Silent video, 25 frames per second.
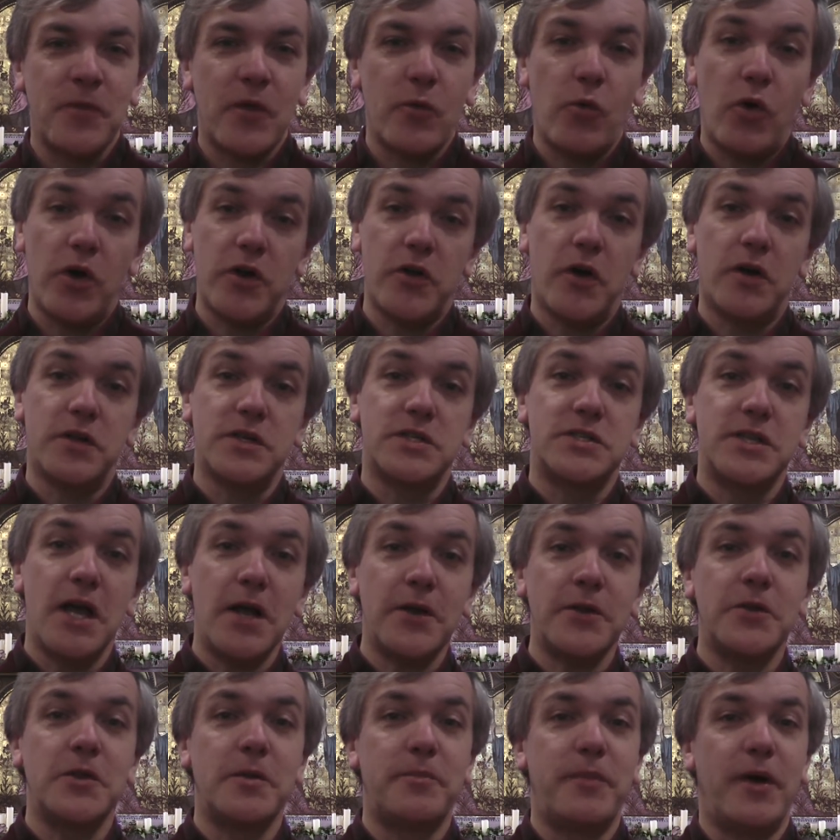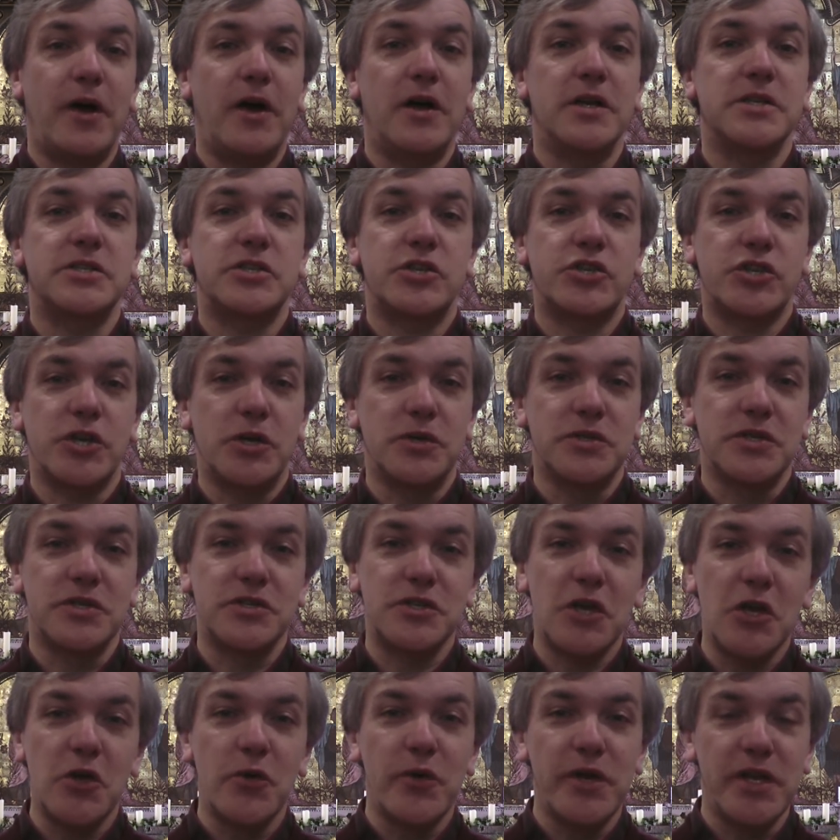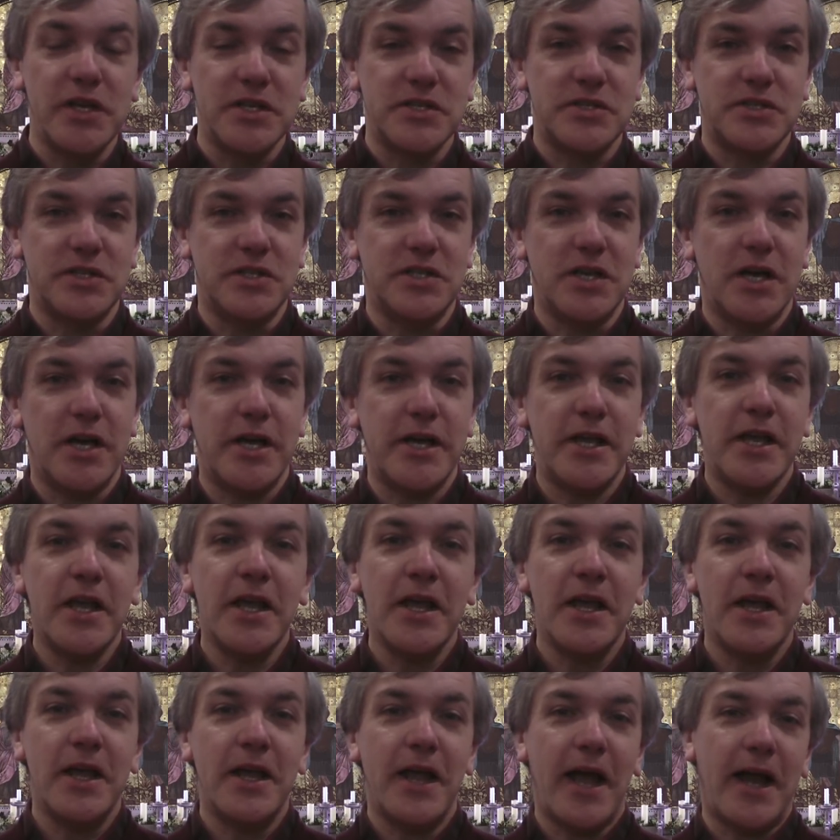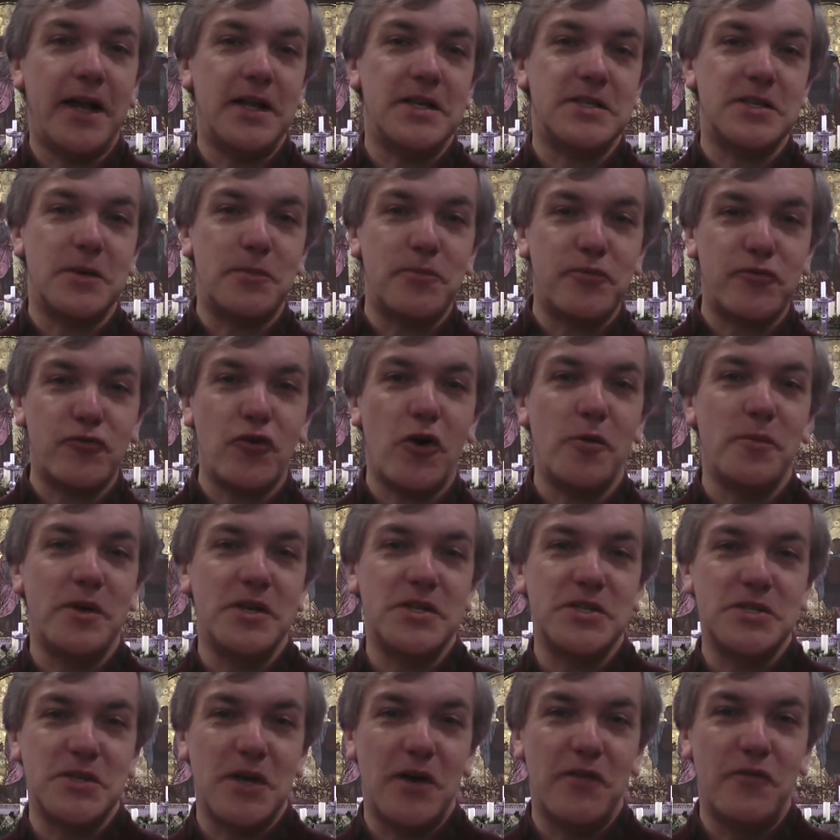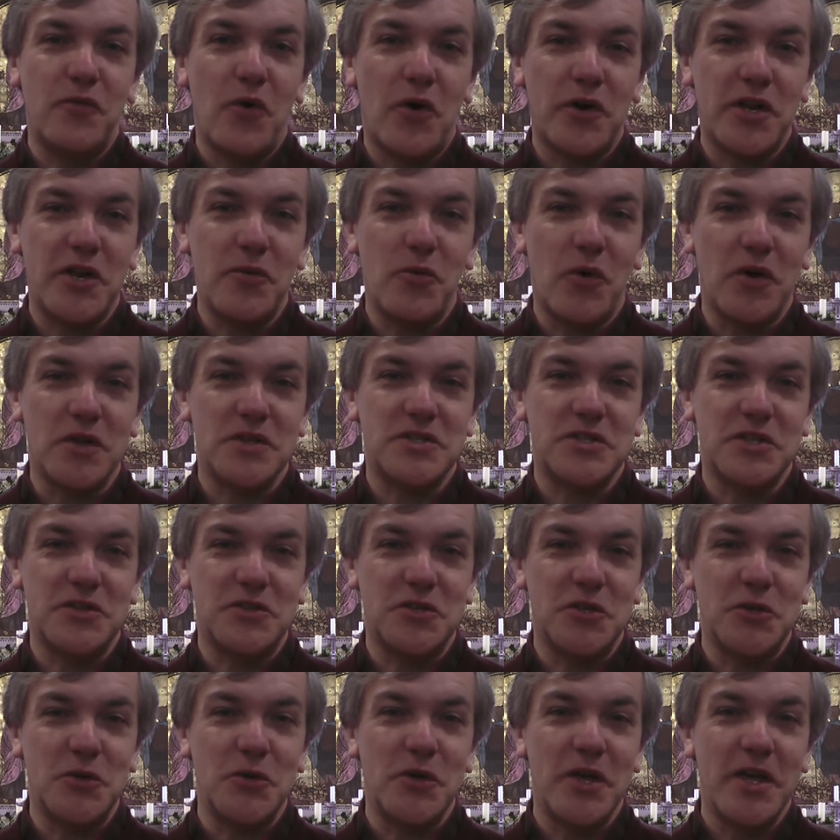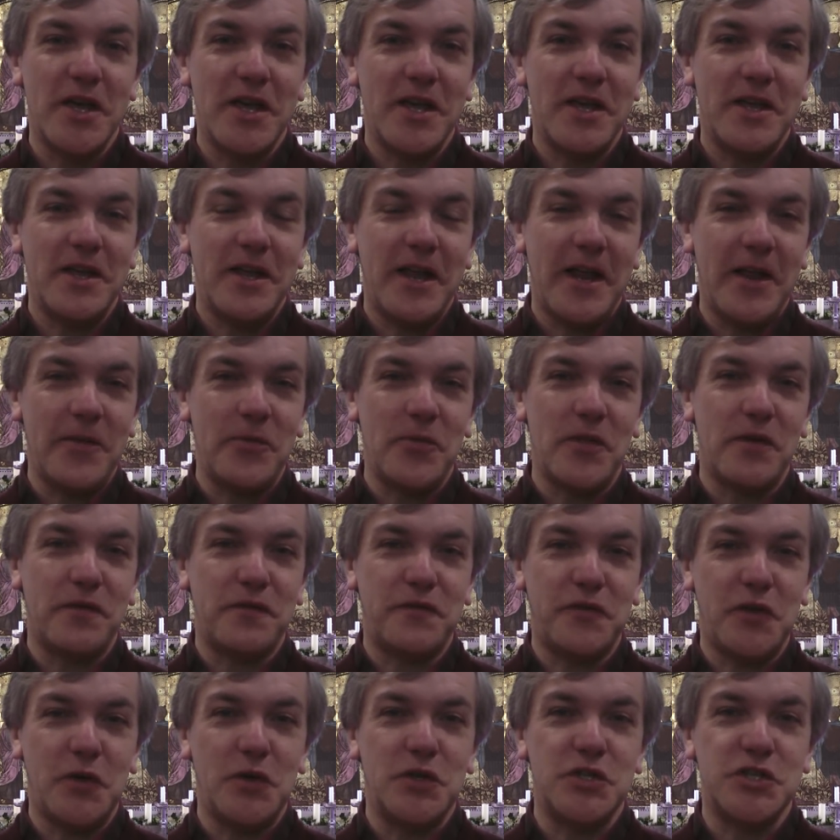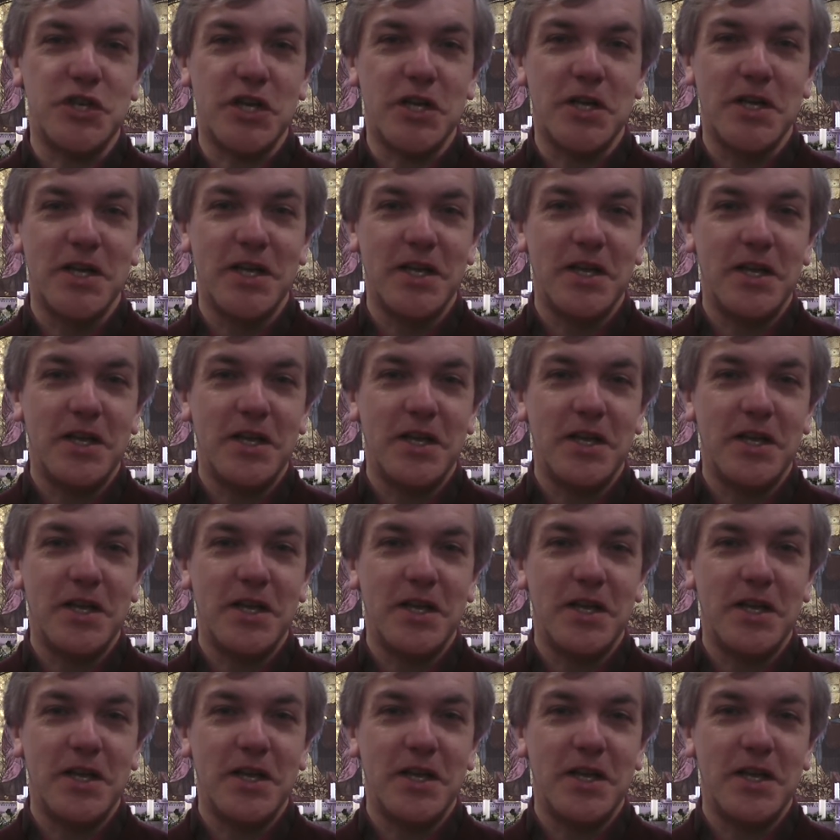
What God has done in the past shows us who He is today, and it's a promise of what He wants to do in the future.